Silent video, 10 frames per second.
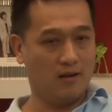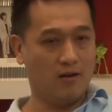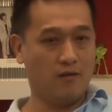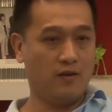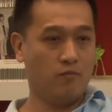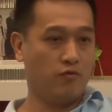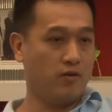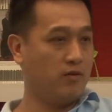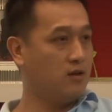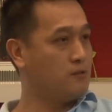and a lot of them
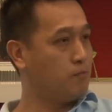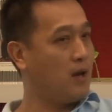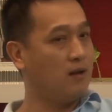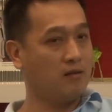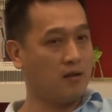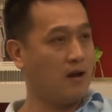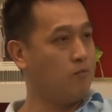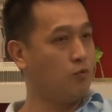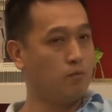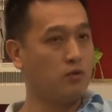would rather spend the
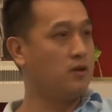time to